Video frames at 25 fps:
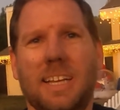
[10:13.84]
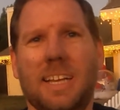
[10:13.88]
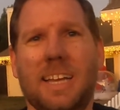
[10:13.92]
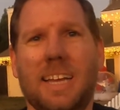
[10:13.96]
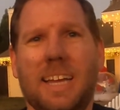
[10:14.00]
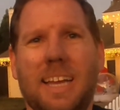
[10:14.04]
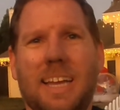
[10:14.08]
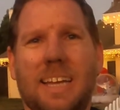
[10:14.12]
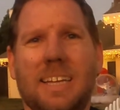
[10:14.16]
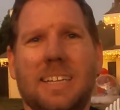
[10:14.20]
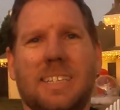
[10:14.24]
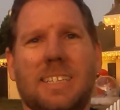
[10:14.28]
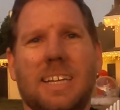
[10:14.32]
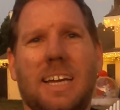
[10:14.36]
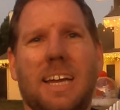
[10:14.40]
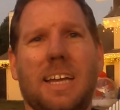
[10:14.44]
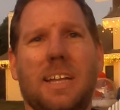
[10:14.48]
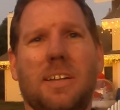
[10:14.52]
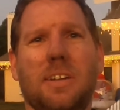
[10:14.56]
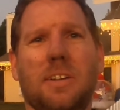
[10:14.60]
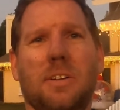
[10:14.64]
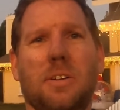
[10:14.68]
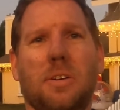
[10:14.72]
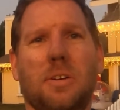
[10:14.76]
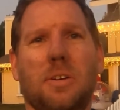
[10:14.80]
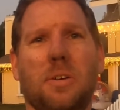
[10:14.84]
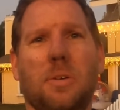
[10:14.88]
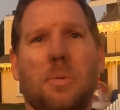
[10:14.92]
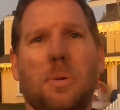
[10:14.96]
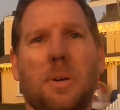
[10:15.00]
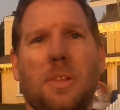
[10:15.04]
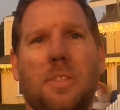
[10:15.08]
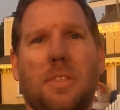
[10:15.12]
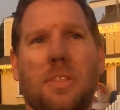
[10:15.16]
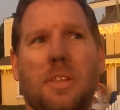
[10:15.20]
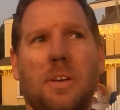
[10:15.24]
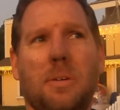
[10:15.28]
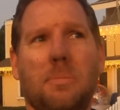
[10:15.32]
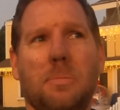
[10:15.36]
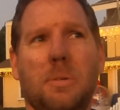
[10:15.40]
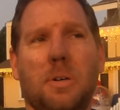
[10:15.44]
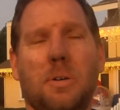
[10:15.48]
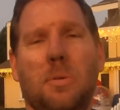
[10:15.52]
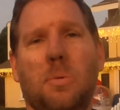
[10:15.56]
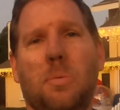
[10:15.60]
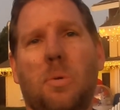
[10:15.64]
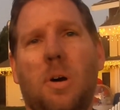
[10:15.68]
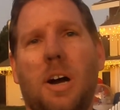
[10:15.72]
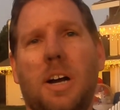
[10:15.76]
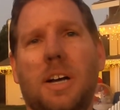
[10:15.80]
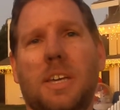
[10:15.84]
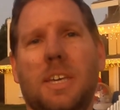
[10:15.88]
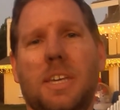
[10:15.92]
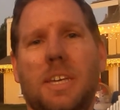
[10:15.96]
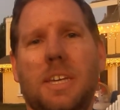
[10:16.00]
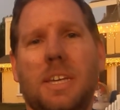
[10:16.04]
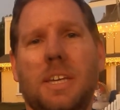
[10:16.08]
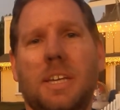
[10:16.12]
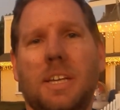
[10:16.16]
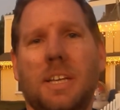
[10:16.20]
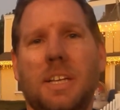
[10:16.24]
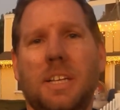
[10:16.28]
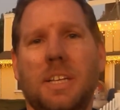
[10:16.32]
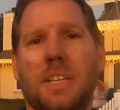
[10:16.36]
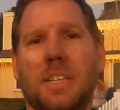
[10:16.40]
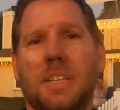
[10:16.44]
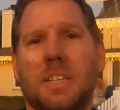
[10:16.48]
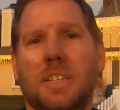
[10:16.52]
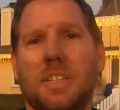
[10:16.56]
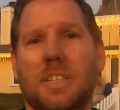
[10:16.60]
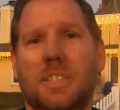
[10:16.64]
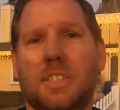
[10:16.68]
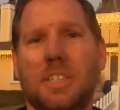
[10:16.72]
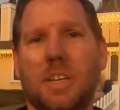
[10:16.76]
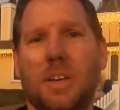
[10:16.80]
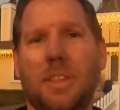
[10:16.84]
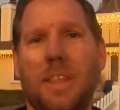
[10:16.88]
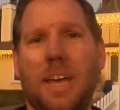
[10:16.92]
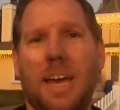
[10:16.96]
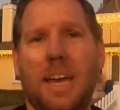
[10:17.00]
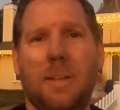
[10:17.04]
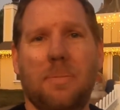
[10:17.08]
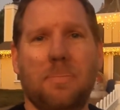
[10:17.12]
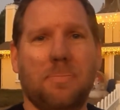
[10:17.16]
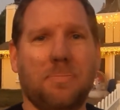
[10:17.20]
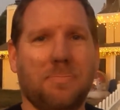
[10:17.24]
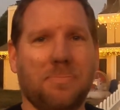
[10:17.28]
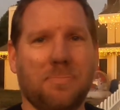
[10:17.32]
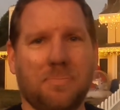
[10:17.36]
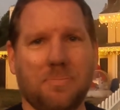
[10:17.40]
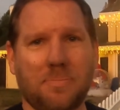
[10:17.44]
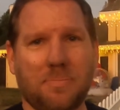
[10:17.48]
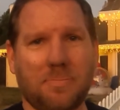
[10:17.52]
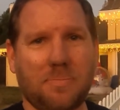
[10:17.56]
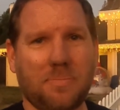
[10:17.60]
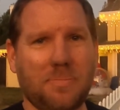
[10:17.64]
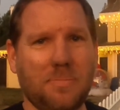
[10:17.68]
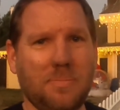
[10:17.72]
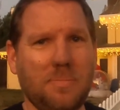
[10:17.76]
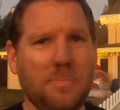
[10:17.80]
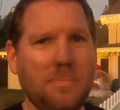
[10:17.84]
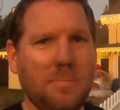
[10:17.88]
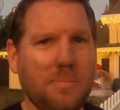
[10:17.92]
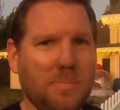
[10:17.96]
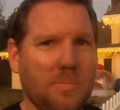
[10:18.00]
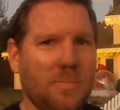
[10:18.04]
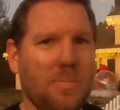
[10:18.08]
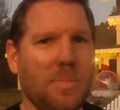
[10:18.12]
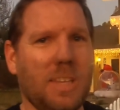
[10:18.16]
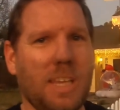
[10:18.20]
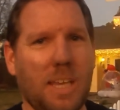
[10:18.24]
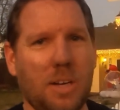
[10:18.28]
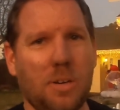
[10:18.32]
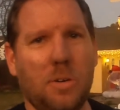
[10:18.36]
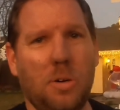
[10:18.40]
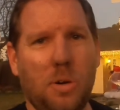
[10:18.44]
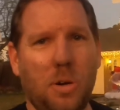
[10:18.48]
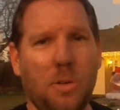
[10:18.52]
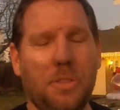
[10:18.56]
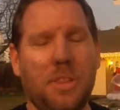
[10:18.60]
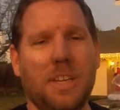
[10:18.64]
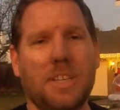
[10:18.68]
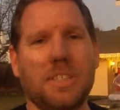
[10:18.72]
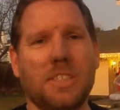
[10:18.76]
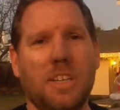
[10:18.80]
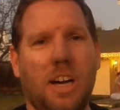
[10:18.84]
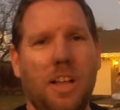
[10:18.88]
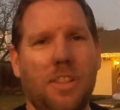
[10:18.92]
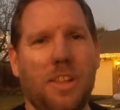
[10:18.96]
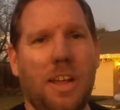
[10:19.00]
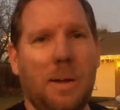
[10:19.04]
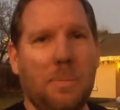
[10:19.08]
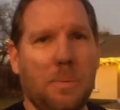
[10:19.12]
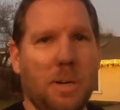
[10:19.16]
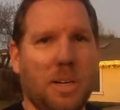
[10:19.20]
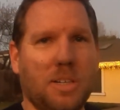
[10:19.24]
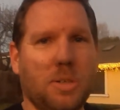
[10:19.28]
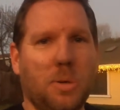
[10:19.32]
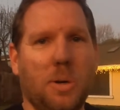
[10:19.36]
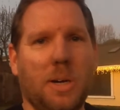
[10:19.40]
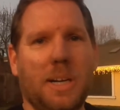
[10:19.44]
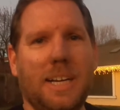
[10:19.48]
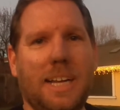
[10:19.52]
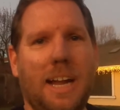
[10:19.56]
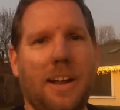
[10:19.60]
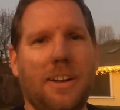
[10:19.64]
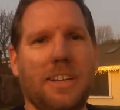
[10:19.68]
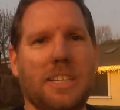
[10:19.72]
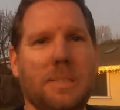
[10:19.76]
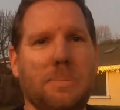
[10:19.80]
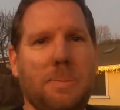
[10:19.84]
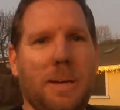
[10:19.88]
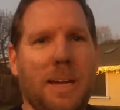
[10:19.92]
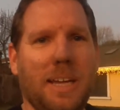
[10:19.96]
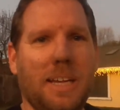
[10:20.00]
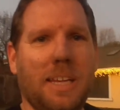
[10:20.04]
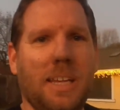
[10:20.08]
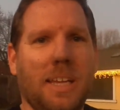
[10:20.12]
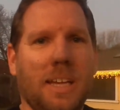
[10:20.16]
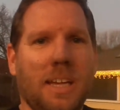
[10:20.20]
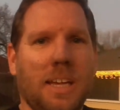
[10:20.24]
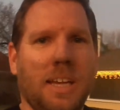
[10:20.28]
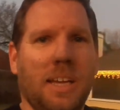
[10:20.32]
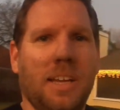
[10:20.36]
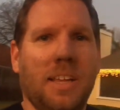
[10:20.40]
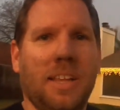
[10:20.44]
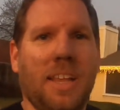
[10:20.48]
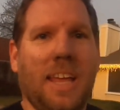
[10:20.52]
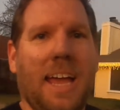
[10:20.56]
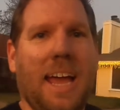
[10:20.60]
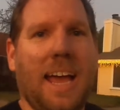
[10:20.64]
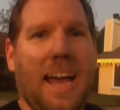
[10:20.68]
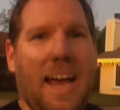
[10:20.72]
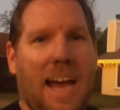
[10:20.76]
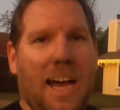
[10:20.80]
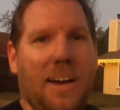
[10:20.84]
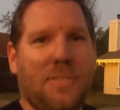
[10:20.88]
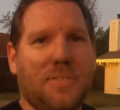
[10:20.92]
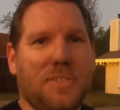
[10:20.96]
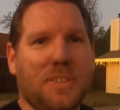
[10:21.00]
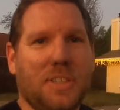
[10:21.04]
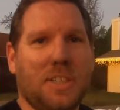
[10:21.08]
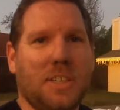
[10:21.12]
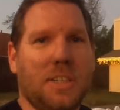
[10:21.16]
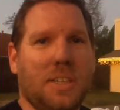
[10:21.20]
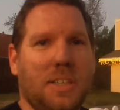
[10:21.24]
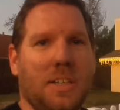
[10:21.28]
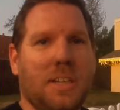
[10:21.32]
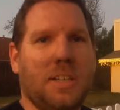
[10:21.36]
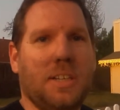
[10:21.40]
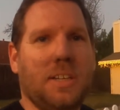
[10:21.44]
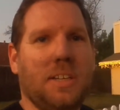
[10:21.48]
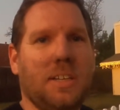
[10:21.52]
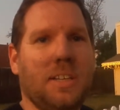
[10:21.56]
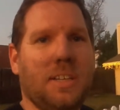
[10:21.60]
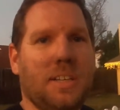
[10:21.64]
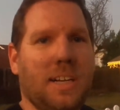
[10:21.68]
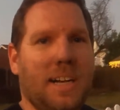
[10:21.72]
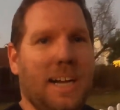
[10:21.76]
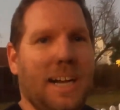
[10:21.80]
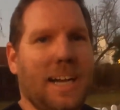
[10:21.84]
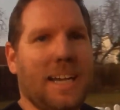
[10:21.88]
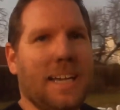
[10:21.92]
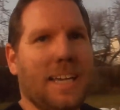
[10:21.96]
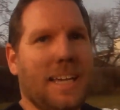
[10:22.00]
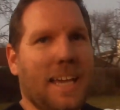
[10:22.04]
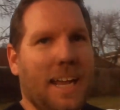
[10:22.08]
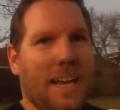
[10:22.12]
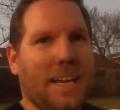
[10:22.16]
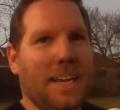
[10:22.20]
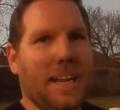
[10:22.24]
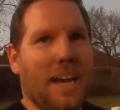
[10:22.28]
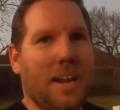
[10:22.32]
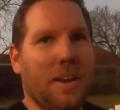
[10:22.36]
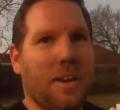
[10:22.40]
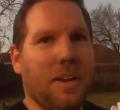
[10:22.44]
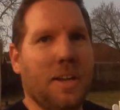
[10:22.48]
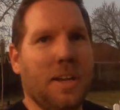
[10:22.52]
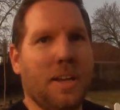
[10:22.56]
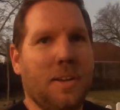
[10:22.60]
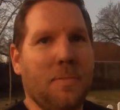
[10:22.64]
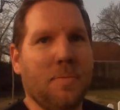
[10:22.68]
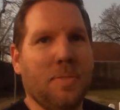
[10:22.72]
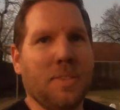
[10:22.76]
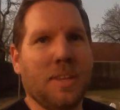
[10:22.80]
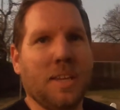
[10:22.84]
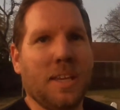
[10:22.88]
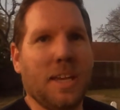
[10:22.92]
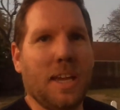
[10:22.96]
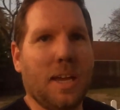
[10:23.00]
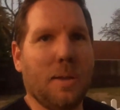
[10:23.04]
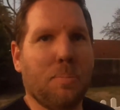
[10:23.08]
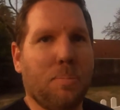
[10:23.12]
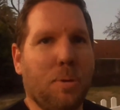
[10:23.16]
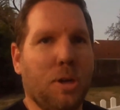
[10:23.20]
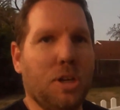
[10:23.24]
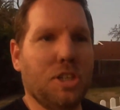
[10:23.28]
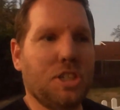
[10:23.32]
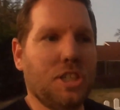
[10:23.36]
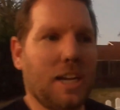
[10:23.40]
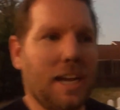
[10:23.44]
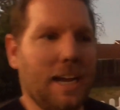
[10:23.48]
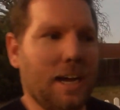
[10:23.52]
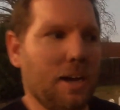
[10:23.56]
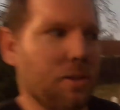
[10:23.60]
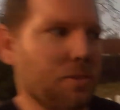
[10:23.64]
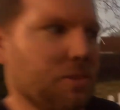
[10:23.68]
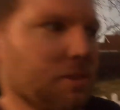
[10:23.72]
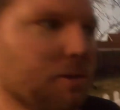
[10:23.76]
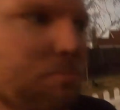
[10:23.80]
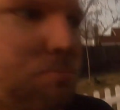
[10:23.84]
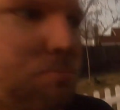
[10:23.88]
hand tightened with the Milwaukee so that it'll hold things on there. I'm going to torque it down to spec after I get it down and push out the